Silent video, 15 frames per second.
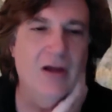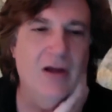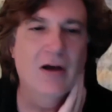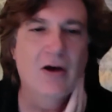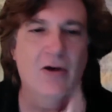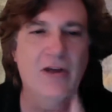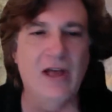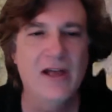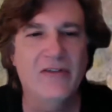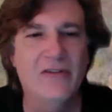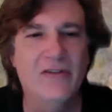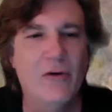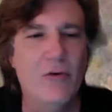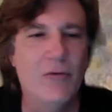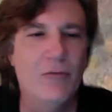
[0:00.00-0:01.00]
okay,
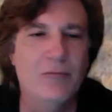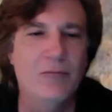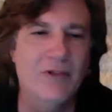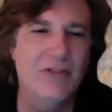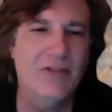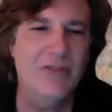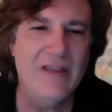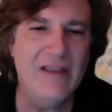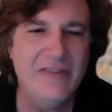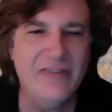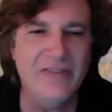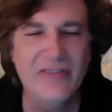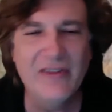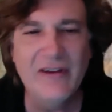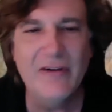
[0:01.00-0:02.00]
so these
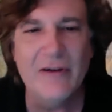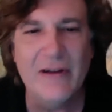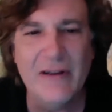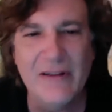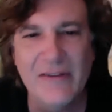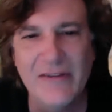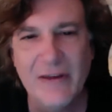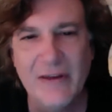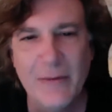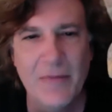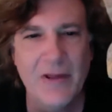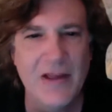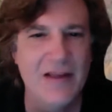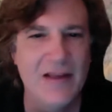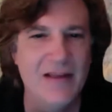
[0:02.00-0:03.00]
theories can
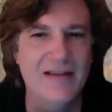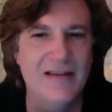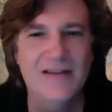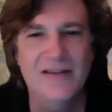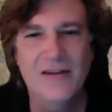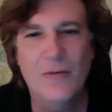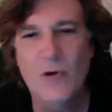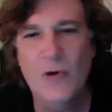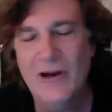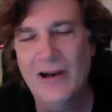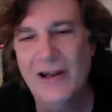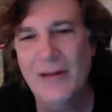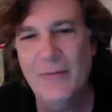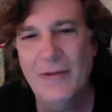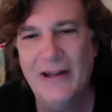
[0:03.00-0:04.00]
be somewhat
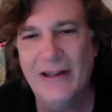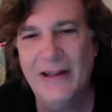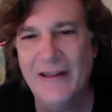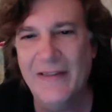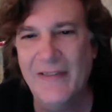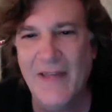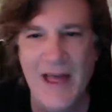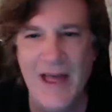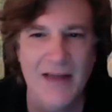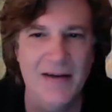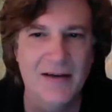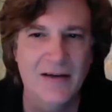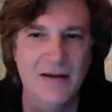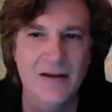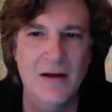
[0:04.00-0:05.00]
limiting in that
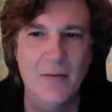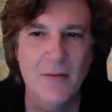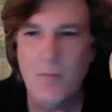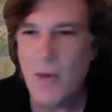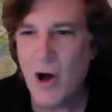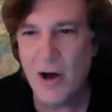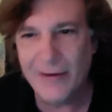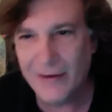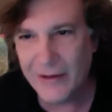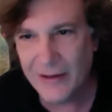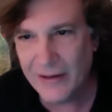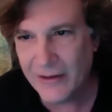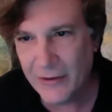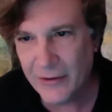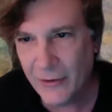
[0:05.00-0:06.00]

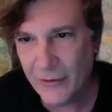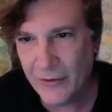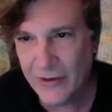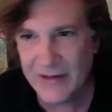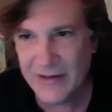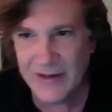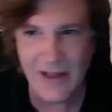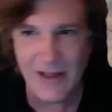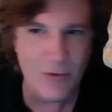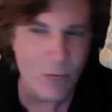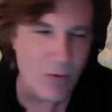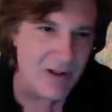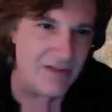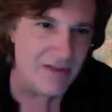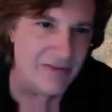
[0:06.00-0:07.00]
modeling can only take
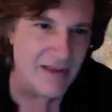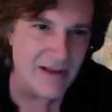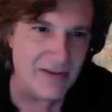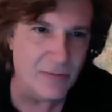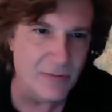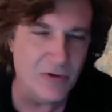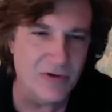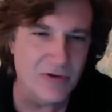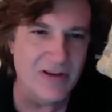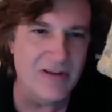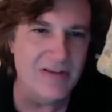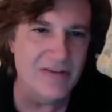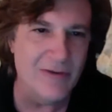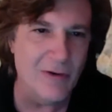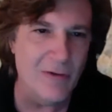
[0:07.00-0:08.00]
one's
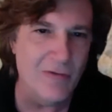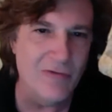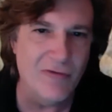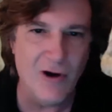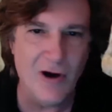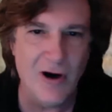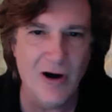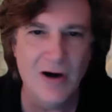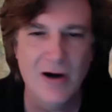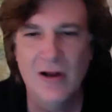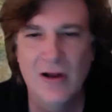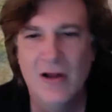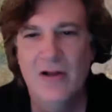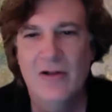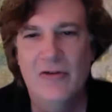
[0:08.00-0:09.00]
expertise so far.
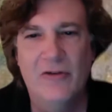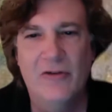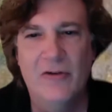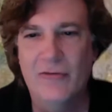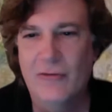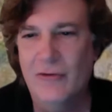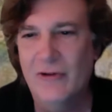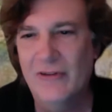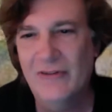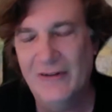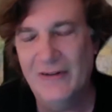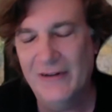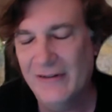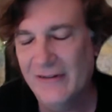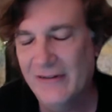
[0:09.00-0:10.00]
So, for
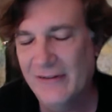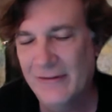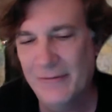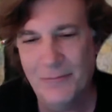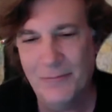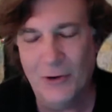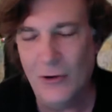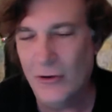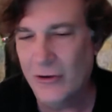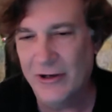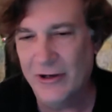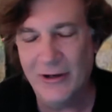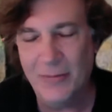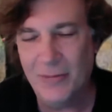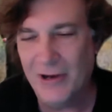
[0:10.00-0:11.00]
instance,
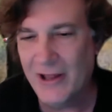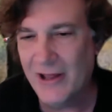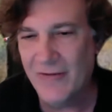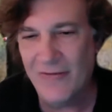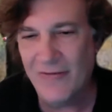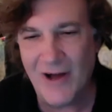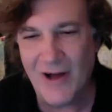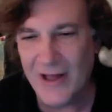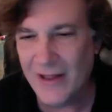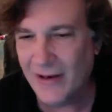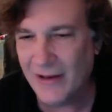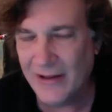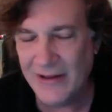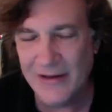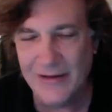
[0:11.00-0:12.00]
learning to play a
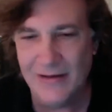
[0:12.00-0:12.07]
violin,